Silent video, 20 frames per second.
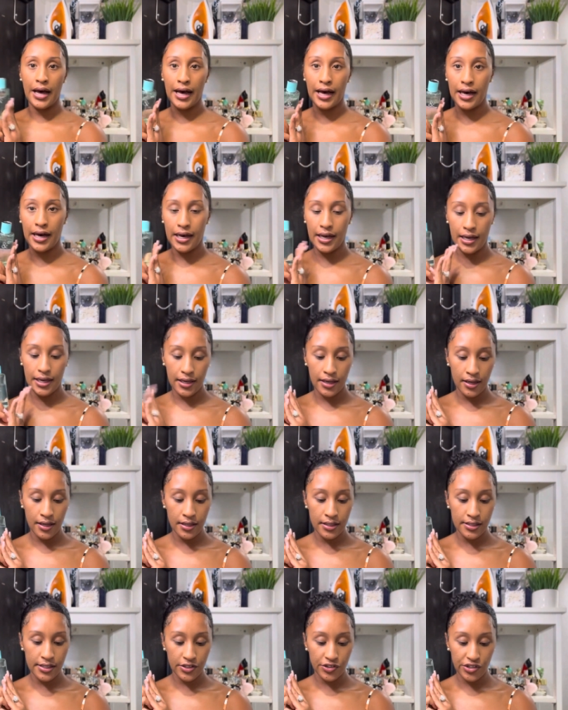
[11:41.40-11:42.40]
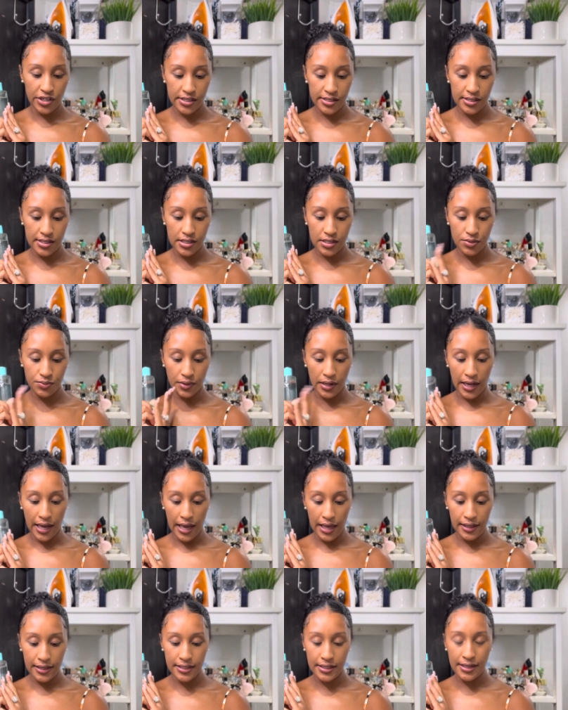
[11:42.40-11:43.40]
I suggest this one.
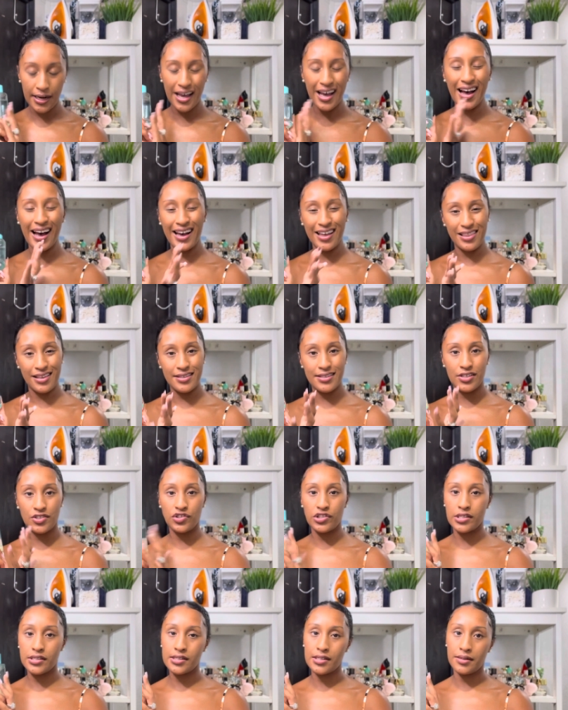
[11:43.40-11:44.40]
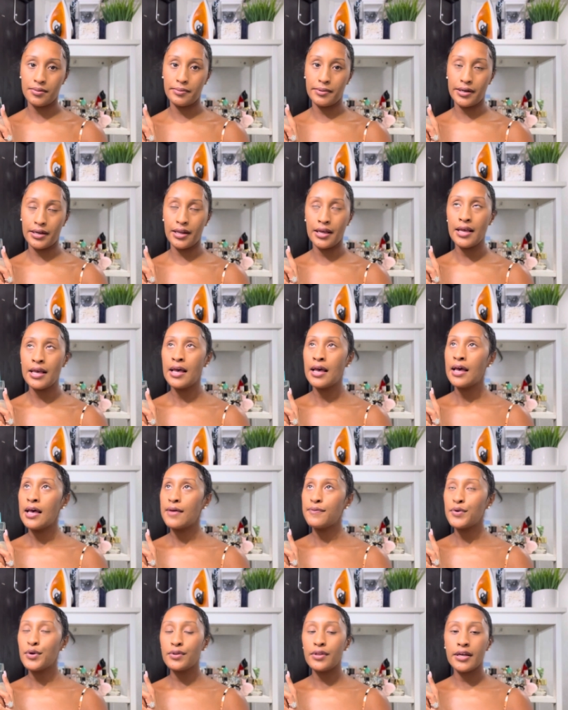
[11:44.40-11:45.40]
Highly, not highly suggested, but
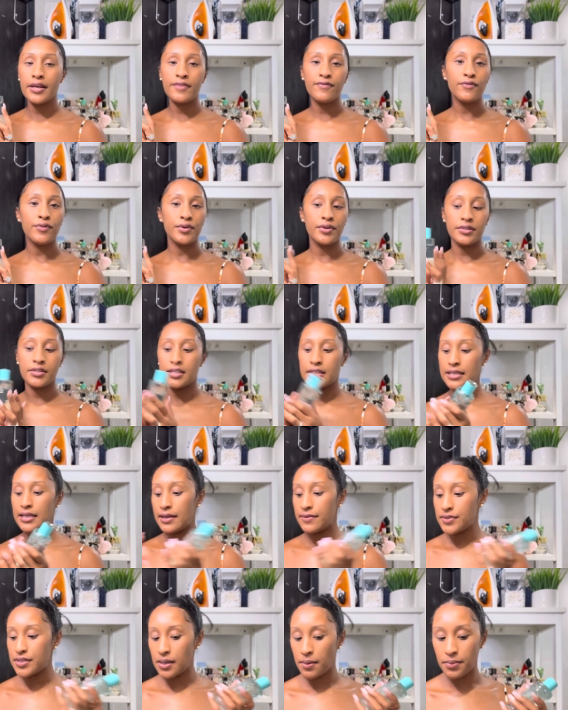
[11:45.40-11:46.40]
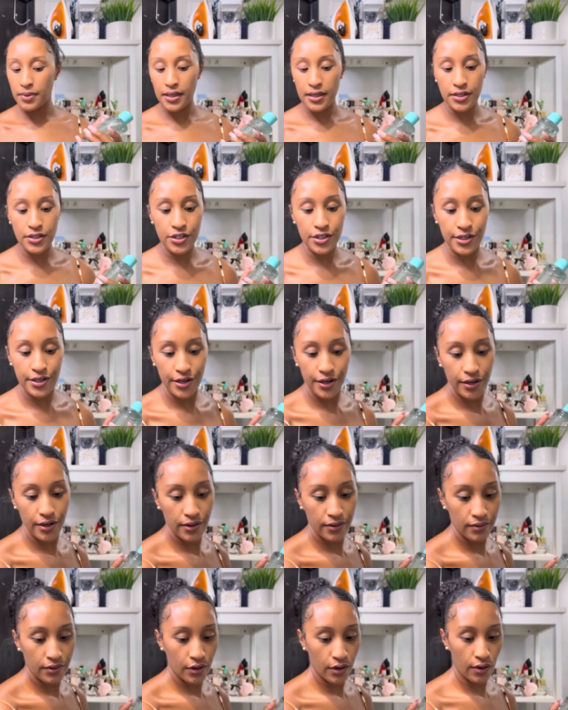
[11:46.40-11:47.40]
if you're looking for to give something to your
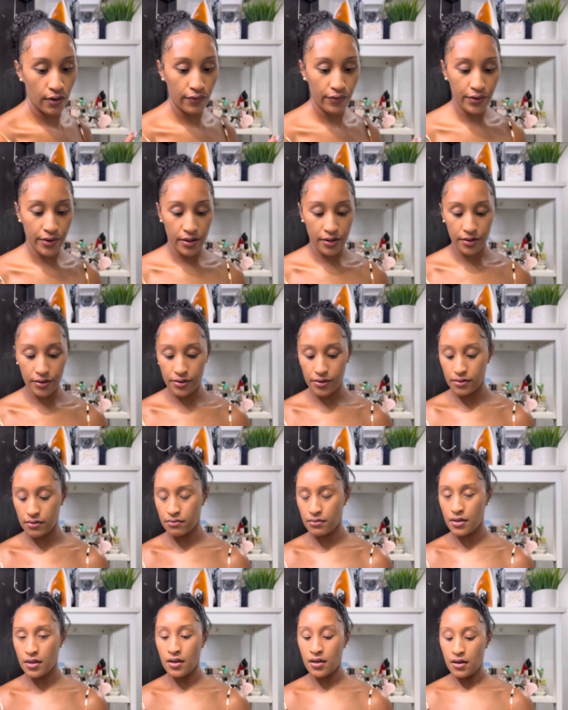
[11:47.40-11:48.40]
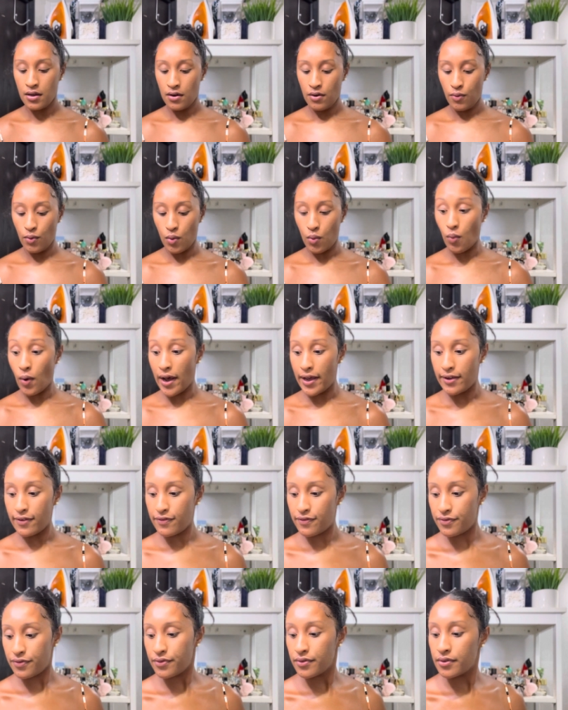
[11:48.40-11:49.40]
girlfriend or, or
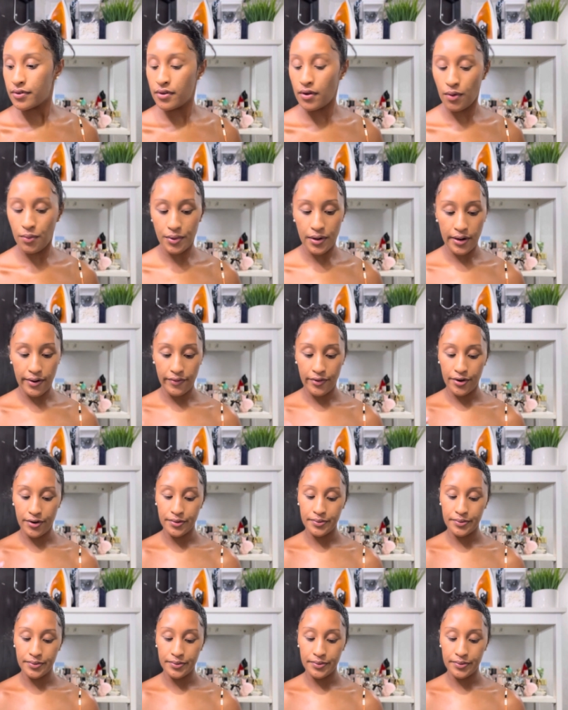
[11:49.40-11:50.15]
wife, whatever,